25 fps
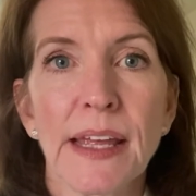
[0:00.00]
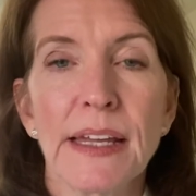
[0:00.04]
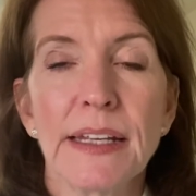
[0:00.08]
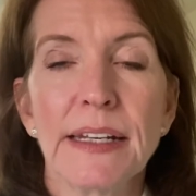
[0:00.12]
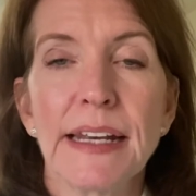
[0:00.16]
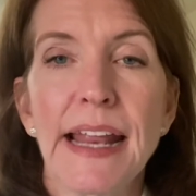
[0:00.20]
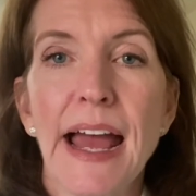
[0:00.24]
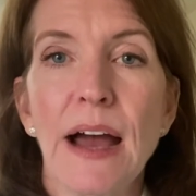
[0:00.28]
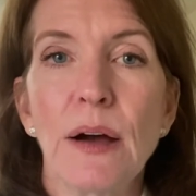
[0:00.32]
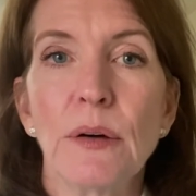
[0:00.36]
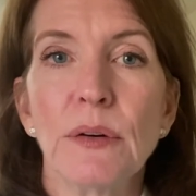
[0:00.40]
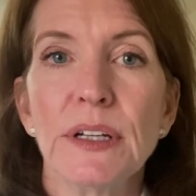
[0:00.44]

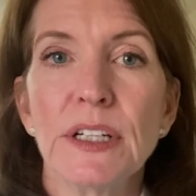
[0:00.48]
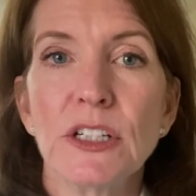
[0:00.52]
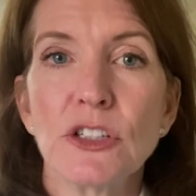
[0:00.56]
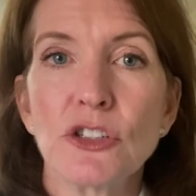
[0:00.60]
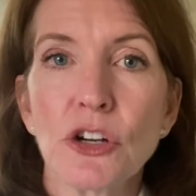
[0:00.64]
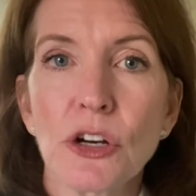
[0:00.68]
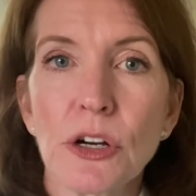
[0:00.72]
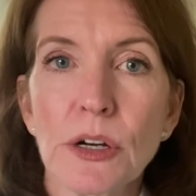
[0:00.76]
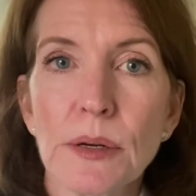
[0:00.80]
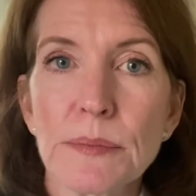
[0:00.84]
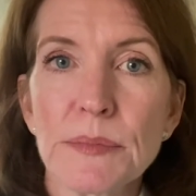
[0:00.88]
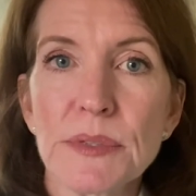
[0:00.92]
Now, in
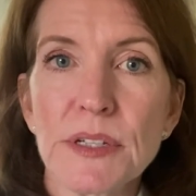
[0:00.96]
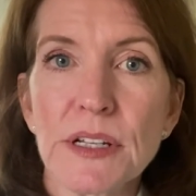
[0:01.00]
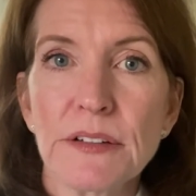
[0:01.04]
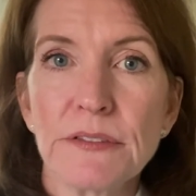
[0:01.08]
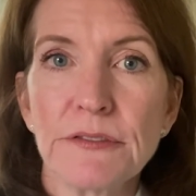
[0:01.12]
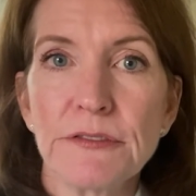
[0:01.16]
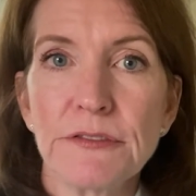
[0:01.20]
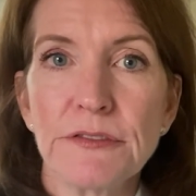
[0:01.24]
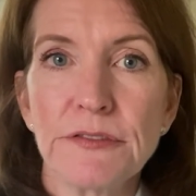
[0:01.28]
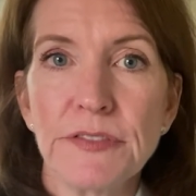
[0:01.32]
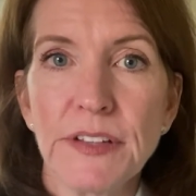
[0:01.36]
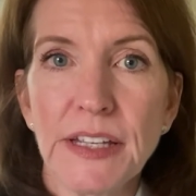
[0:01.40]
terms of
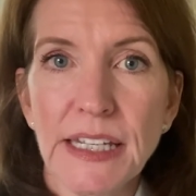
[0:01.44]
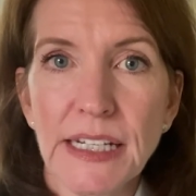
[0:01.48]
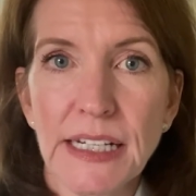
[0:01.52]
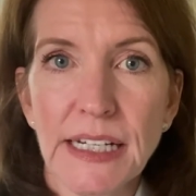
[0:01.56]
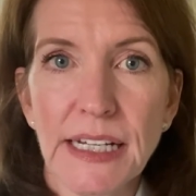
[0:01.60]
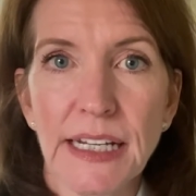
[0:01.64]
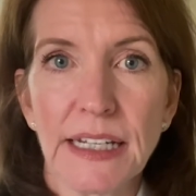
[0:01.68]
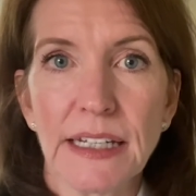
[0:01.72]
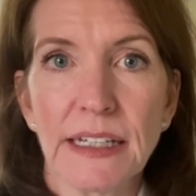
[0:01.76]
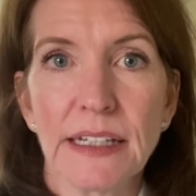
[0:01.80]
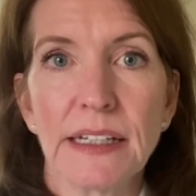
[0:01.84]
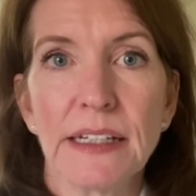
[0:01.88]

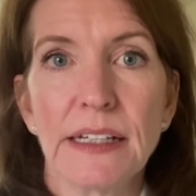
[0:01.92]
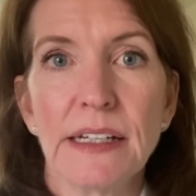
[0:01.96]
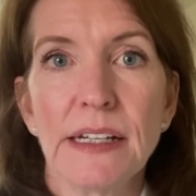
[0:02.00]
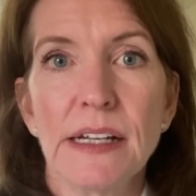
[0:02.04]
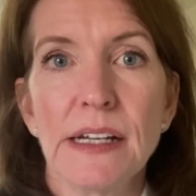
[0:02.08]
feeding,